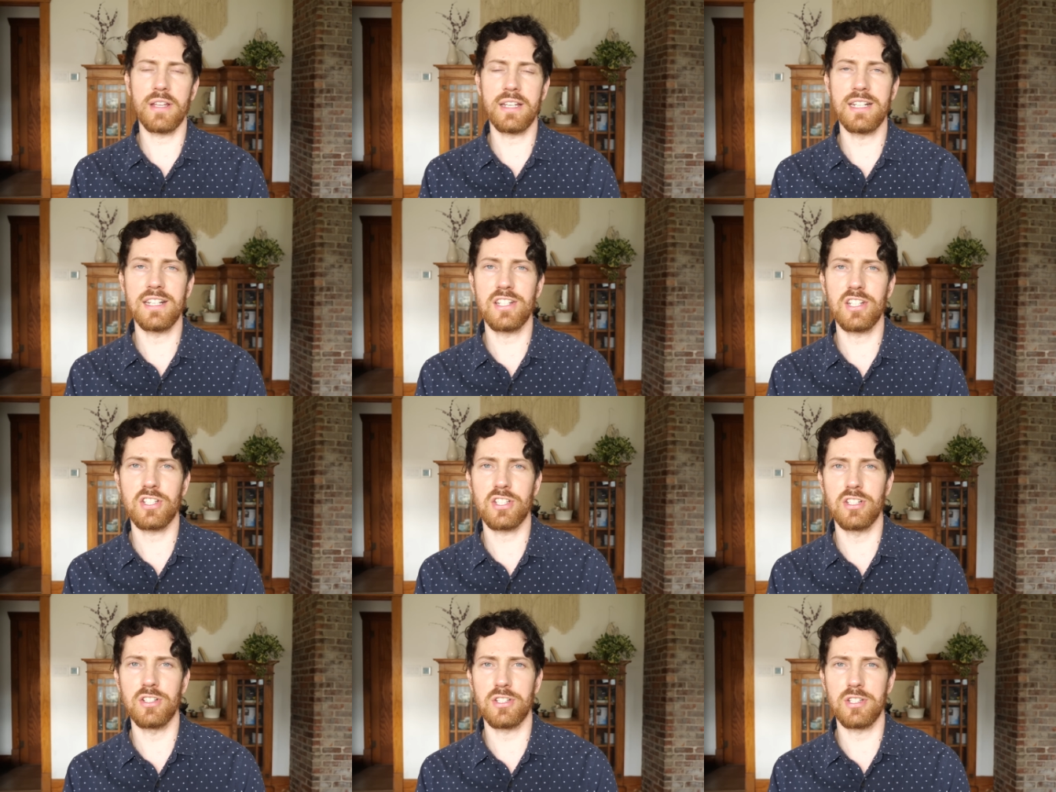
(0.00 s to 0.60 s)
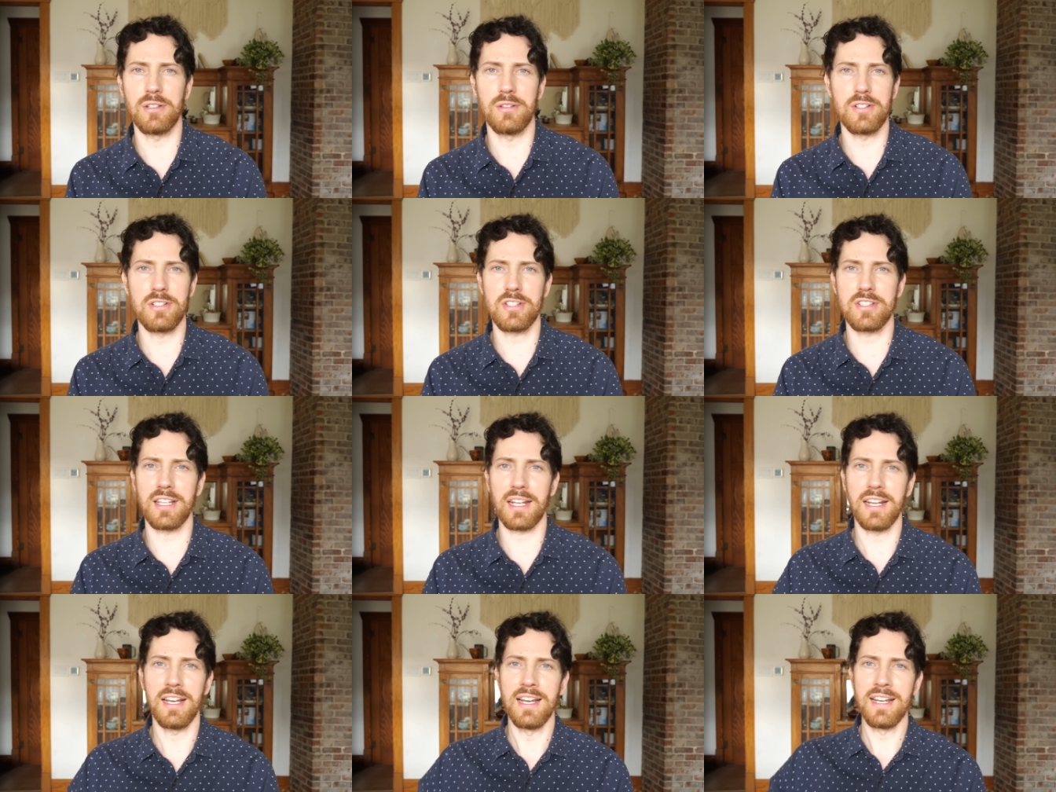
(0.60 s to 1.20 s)
in addition to just
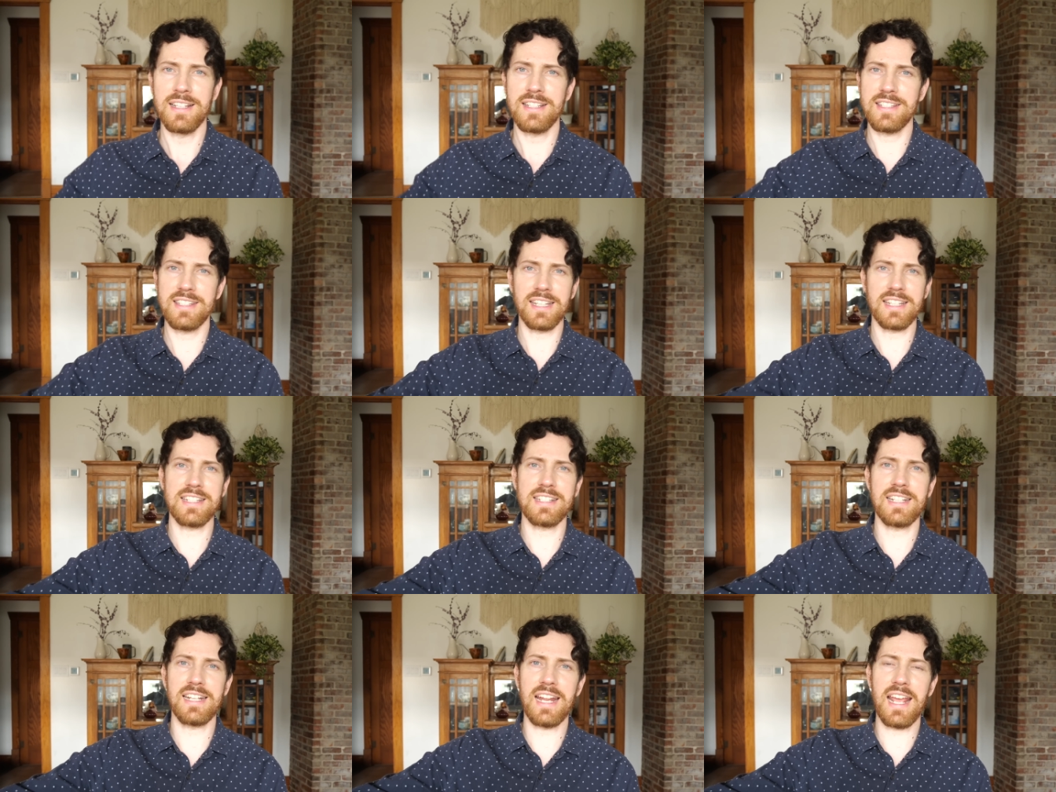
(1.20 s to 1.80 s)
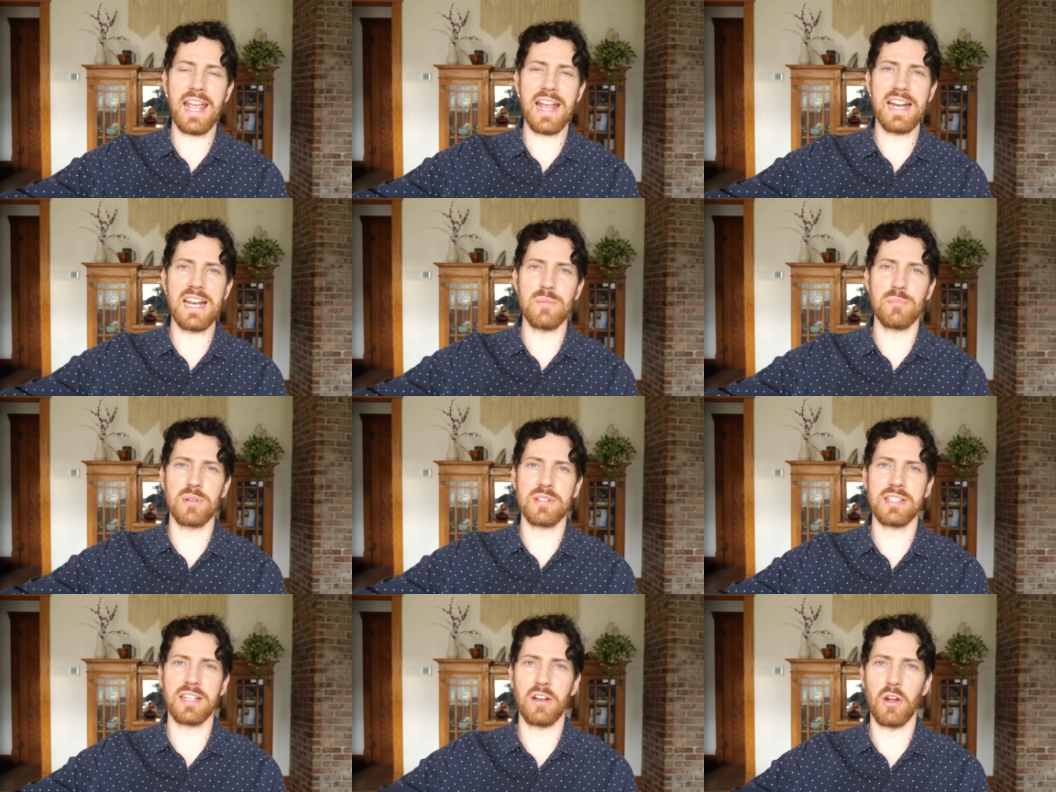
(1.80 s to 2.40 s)
that 60 to
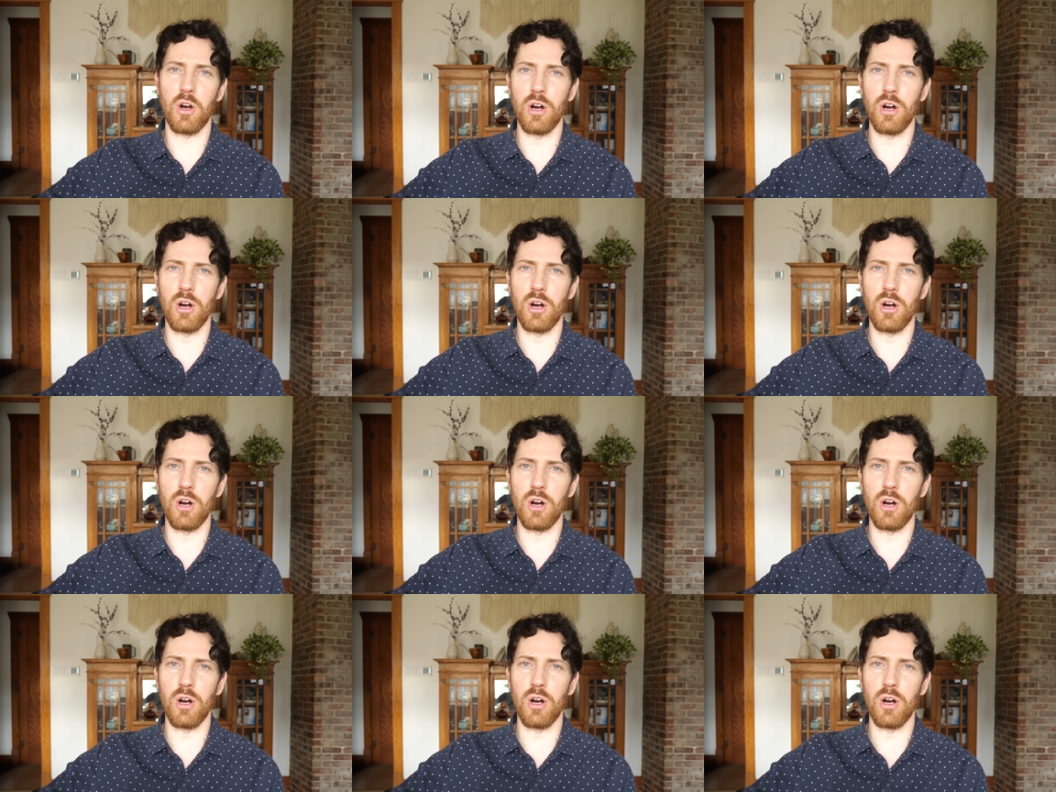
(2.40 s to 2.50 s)
80%